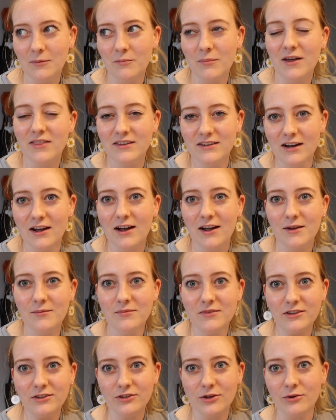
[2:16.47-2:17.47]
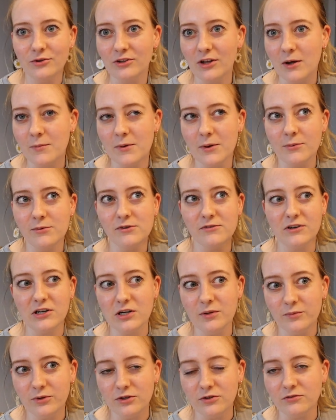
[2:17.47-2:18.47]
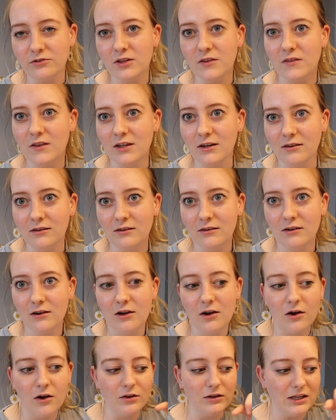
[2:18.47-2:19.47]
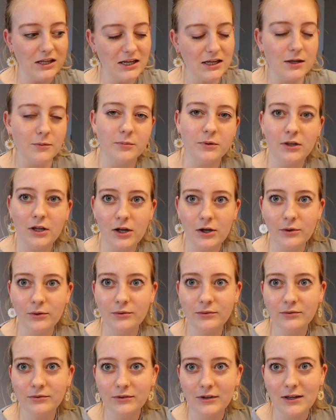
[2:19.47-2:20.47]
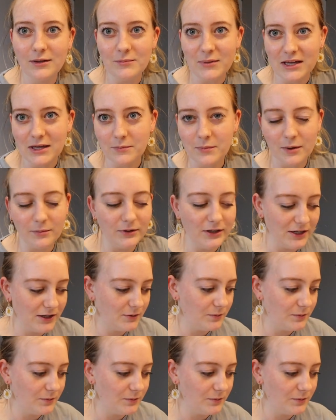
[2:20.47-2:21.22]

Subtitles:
by the time this goes up, I would have already moved and then I'll link it below and make it public.